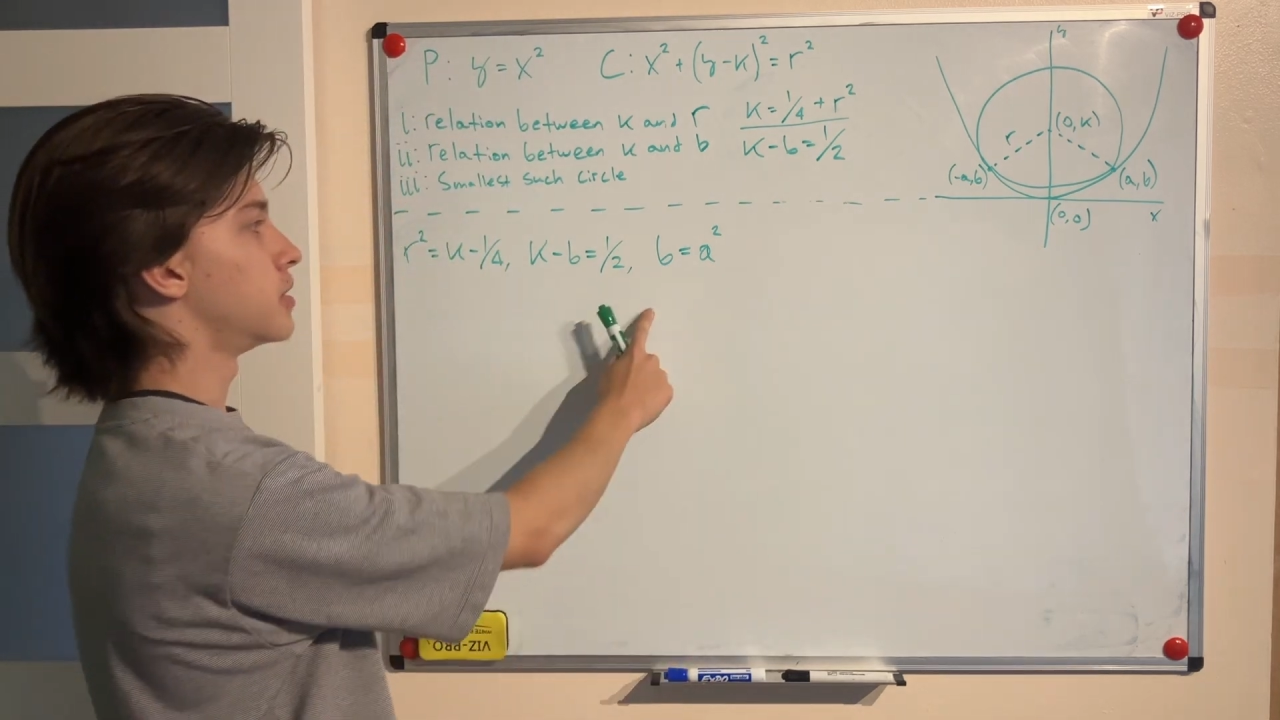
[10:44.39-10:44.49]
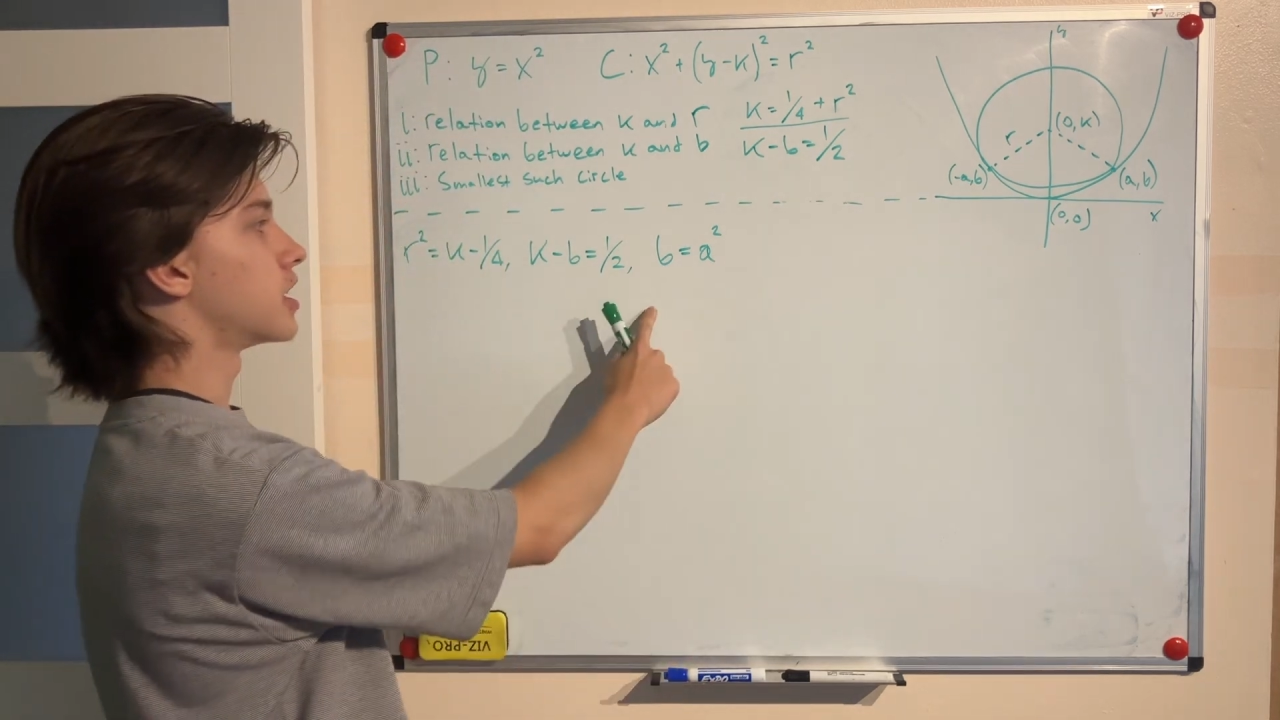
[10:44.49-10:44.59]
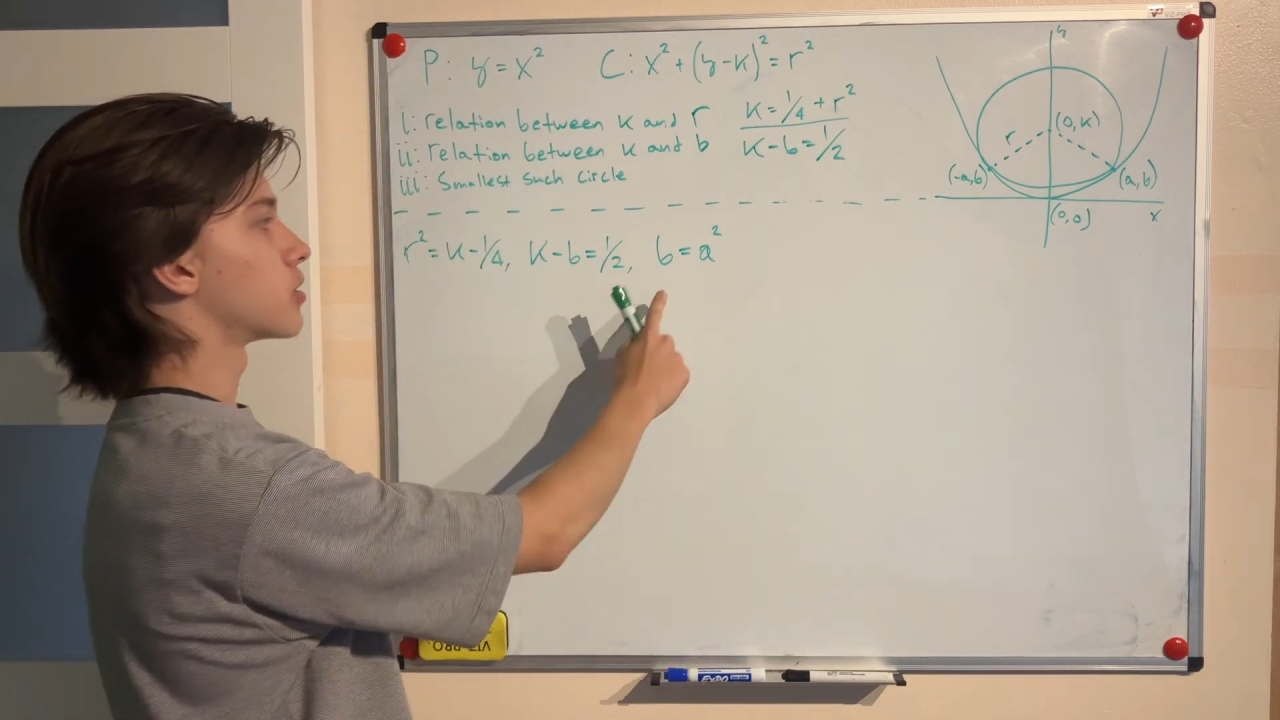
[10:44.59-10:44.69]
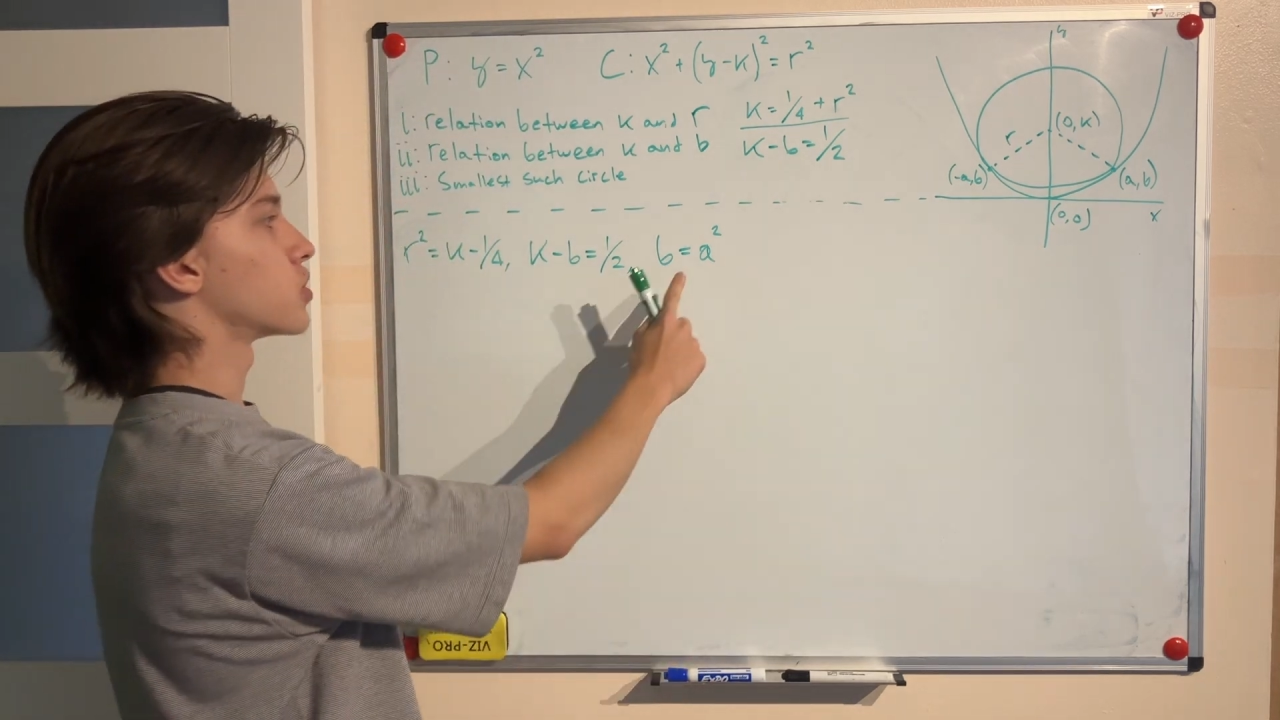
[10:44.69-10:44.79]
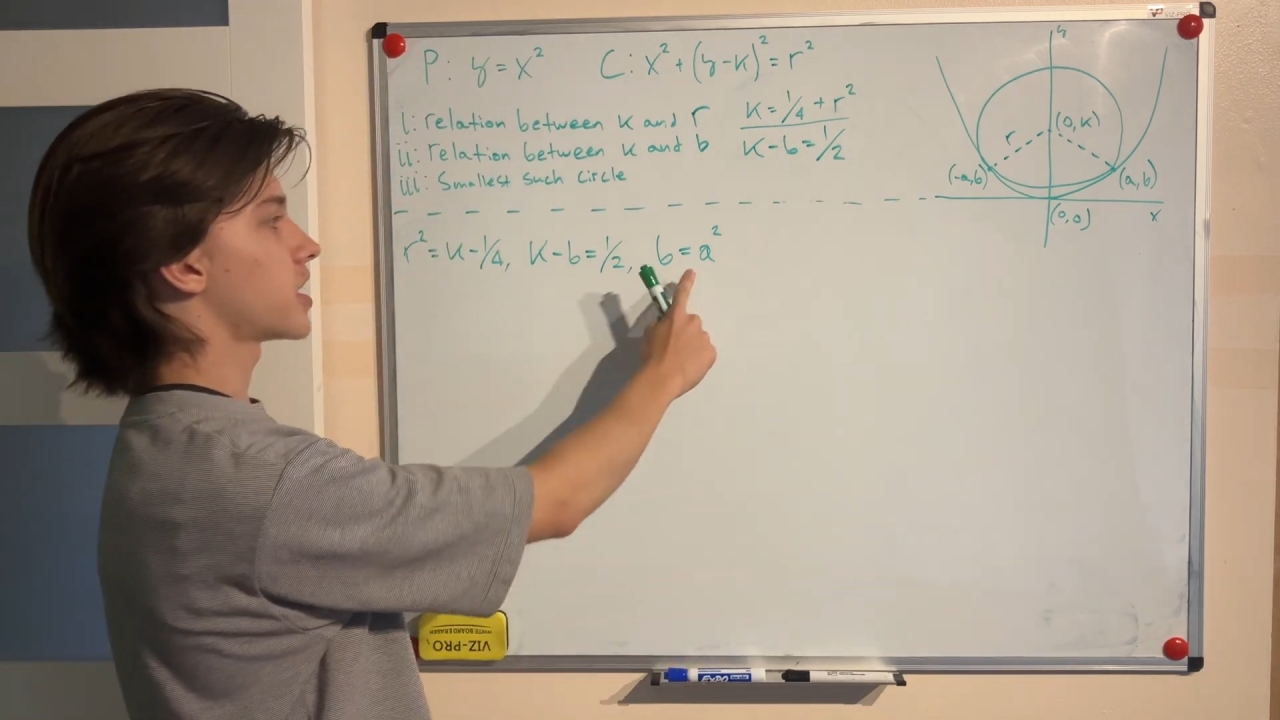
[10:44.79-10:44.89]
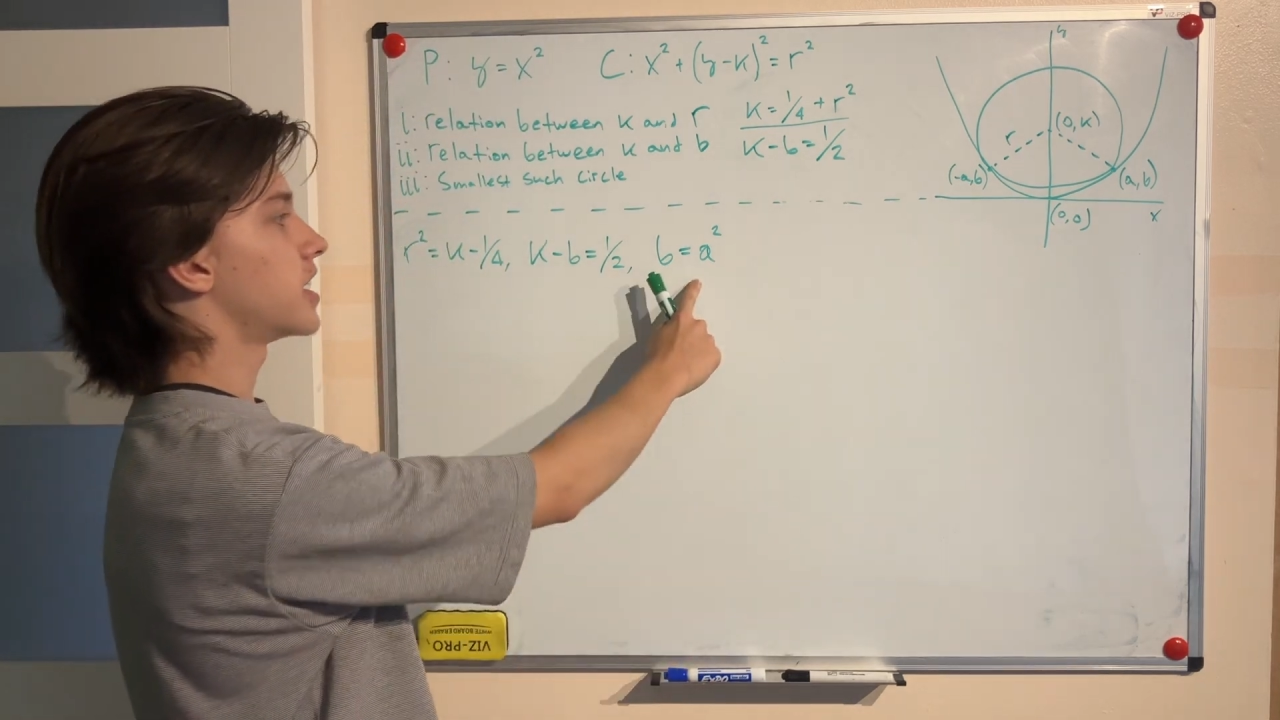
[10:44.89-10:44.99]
b equals